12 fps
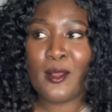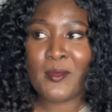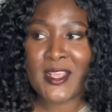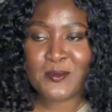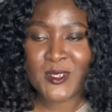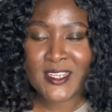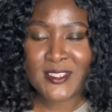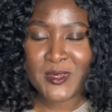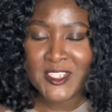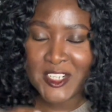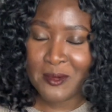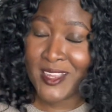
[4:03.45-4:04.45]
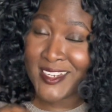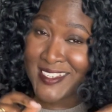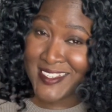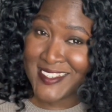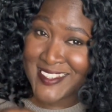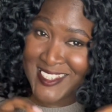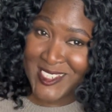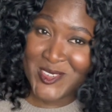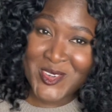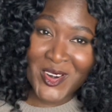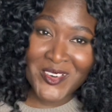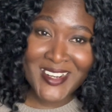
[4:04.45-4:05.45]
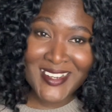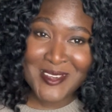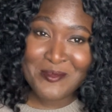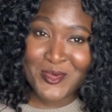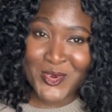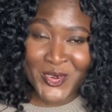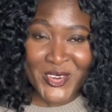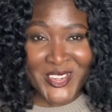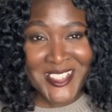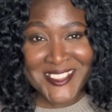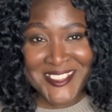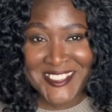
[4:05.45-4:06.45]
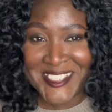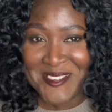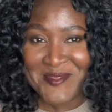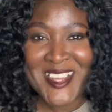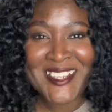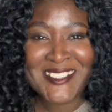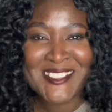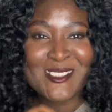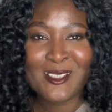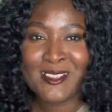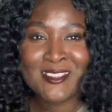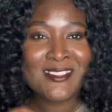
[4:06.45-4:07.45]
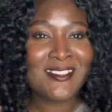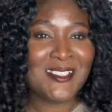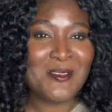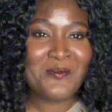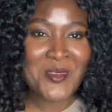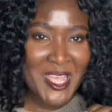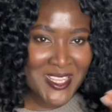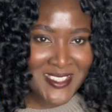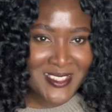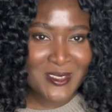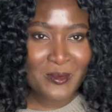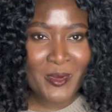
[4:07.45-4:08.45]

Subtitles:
As much as my German is still currently broken, German is not the best.